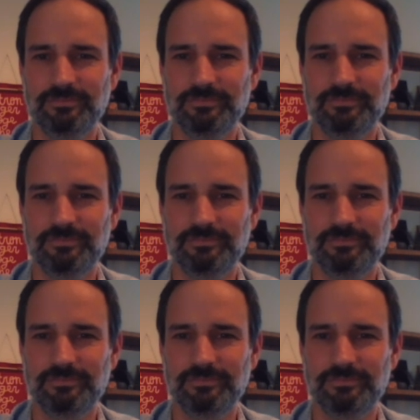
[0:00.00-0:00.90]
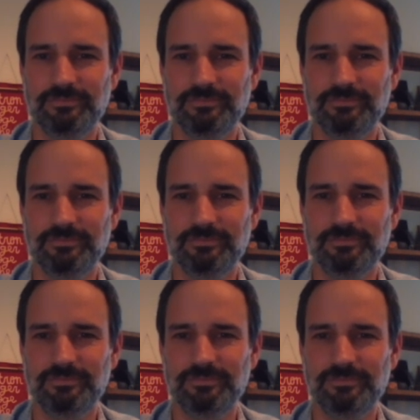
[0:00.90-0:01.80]

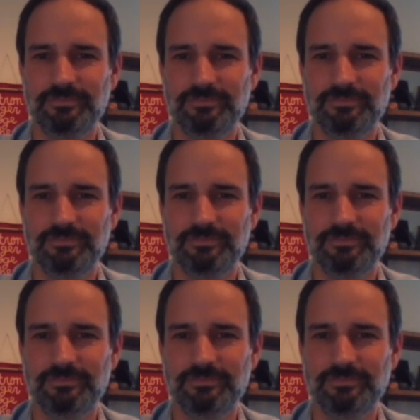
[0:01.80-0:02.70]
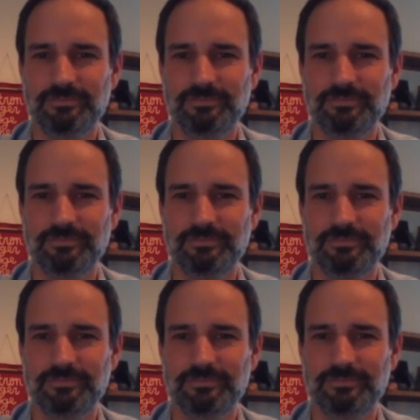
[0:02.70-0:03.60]

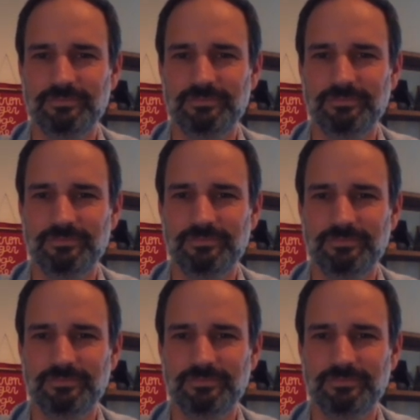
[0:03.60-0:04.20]
(not speaking)